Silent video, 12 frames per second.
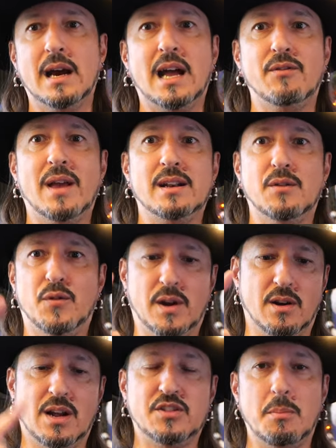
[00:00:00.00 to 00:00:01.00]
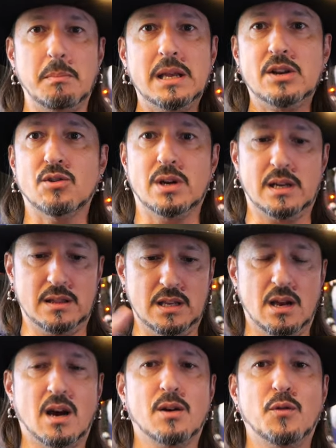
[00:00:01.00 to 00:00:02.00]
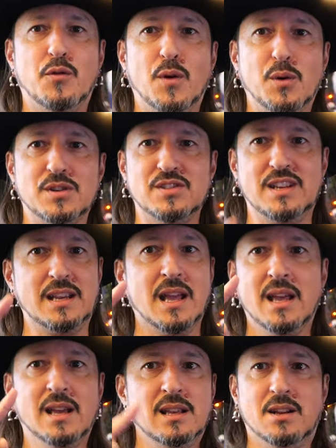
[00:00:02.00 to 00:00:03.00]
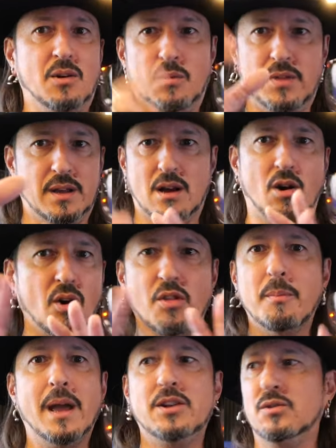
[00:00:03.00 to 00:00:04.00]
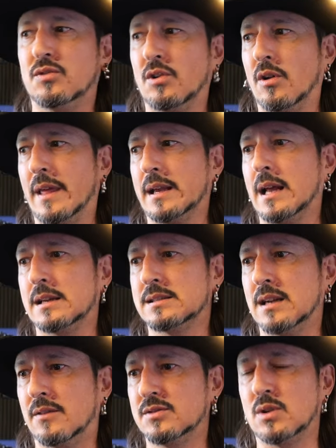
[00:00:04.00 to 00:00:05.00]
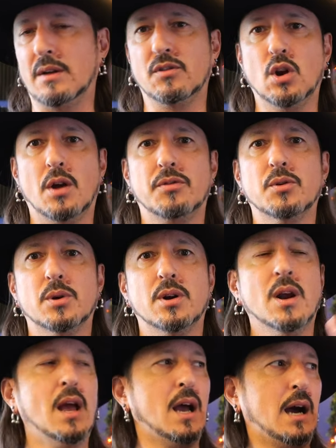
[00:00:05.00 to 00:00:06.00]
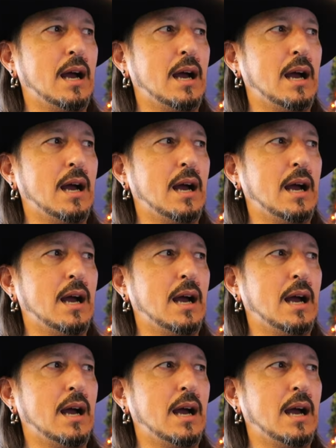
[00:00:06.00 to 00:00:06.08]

I've had to figure out the metering, the autofocusing, you know, the, all the menus and all that kind of stuff. So I've gone through here.